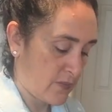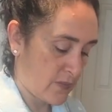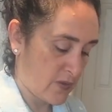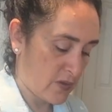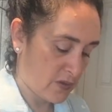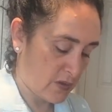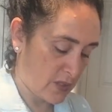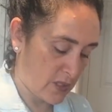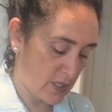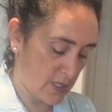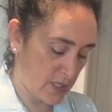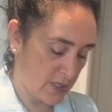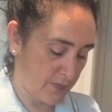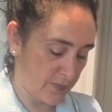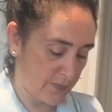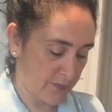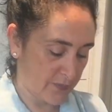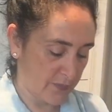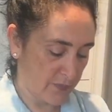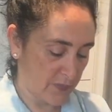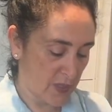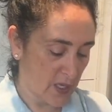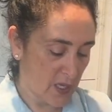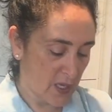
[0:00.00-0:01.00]
Okay.
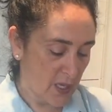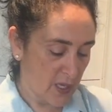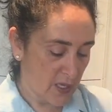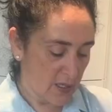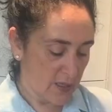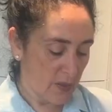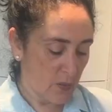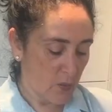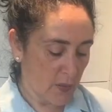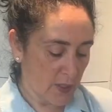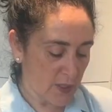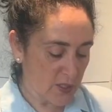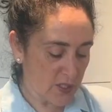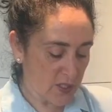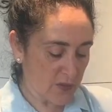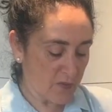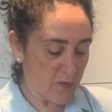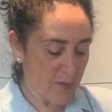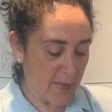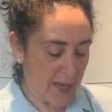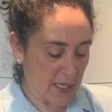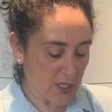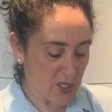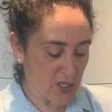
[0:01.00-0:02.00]
Now once you've
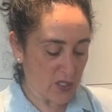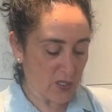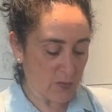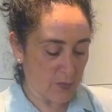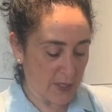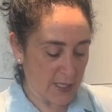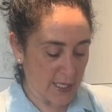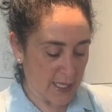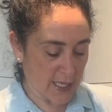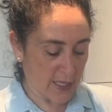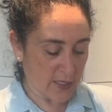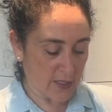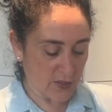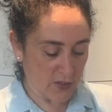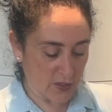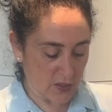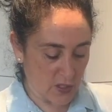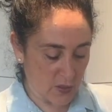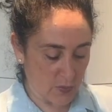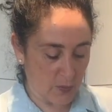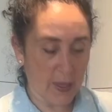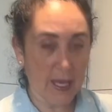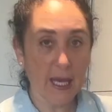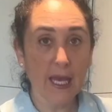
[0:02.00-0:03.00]
mashed your bananas in
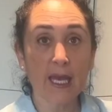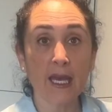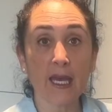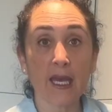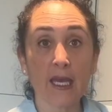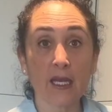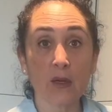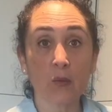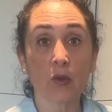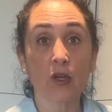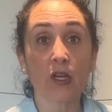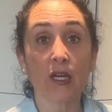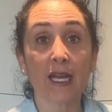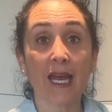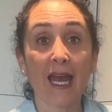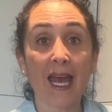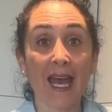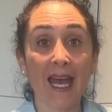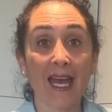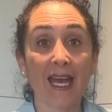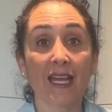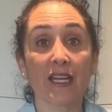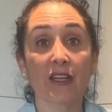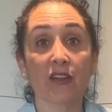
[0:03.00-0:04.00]
your pan, we're gonna
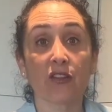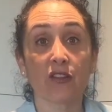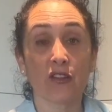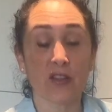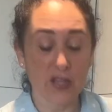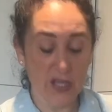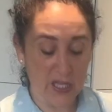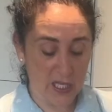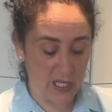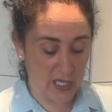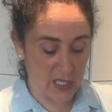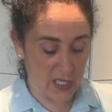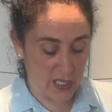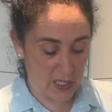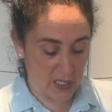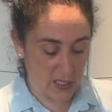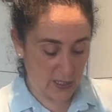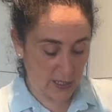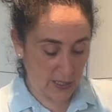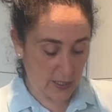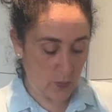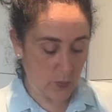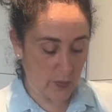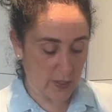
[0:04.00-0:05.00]
add the
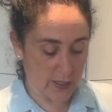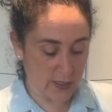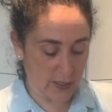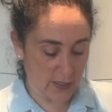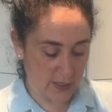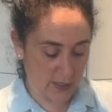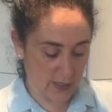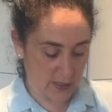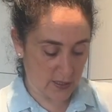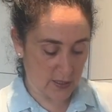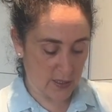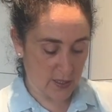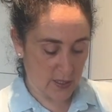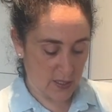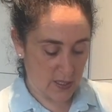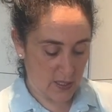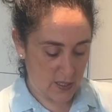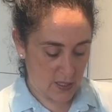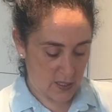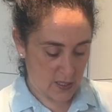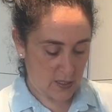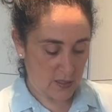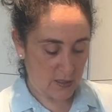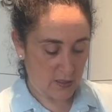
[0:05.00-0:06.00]
liquids.
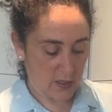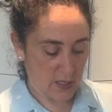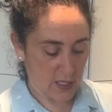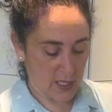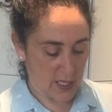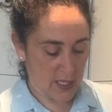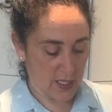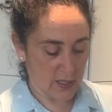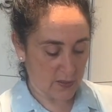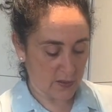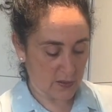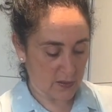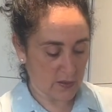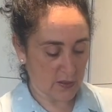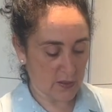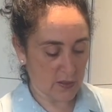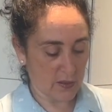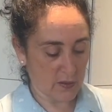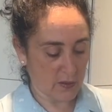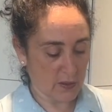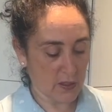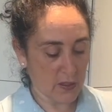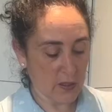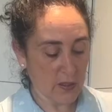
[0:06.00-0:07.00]
Okay, there
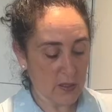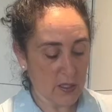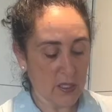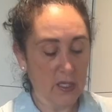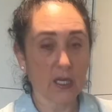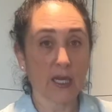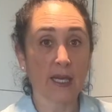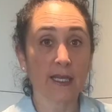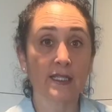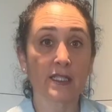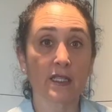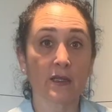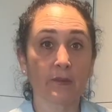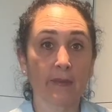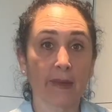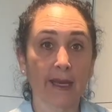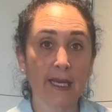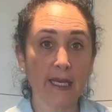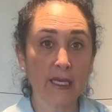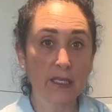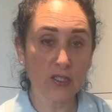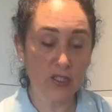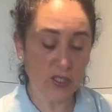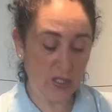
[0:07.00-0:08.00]
we go, they're nice and
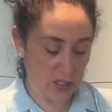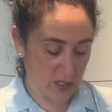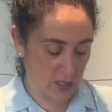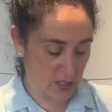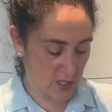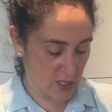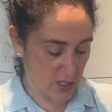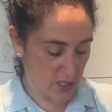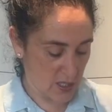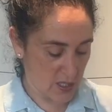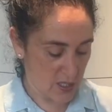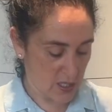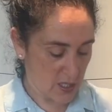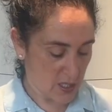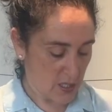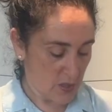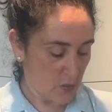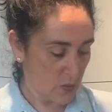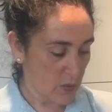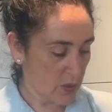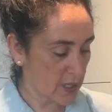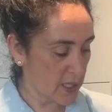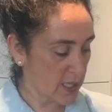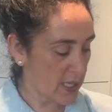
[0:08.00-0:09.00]
mashed.
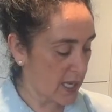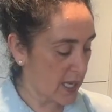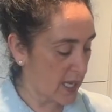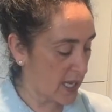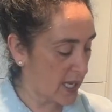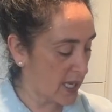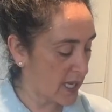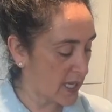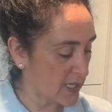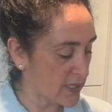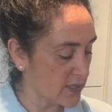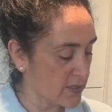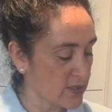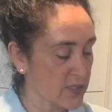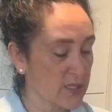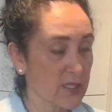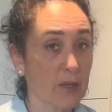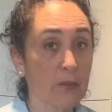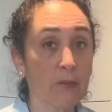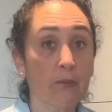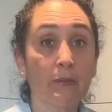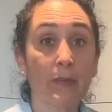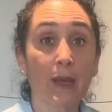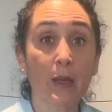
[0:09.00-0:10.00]
We're gonna add
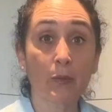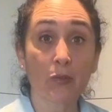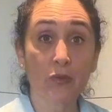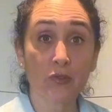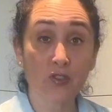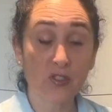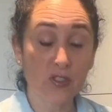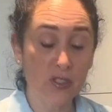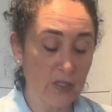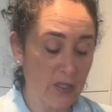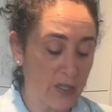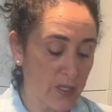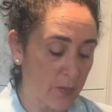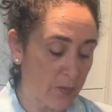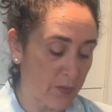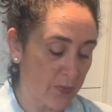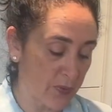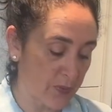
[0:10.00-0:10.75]
some maple syrup.